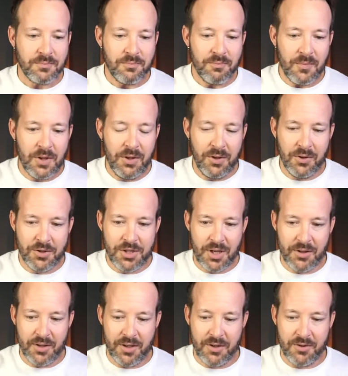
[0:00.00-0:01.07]
You can go
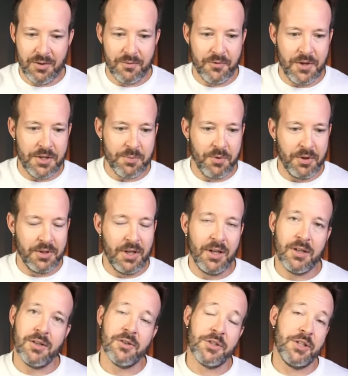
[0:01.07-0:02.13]
check that out on Facebook.
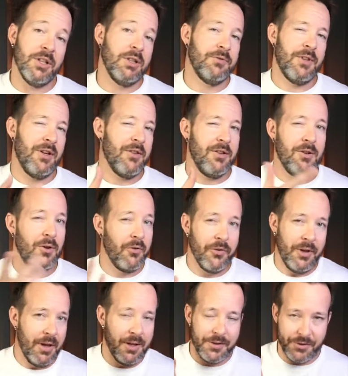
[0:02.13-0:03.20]
Take it yourself now that you know all
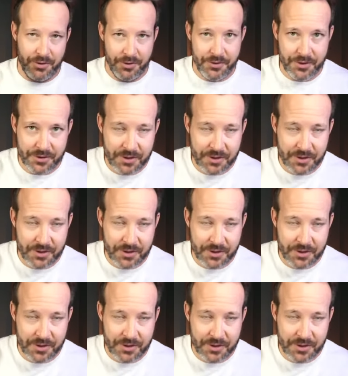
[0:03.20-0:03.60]
the answers.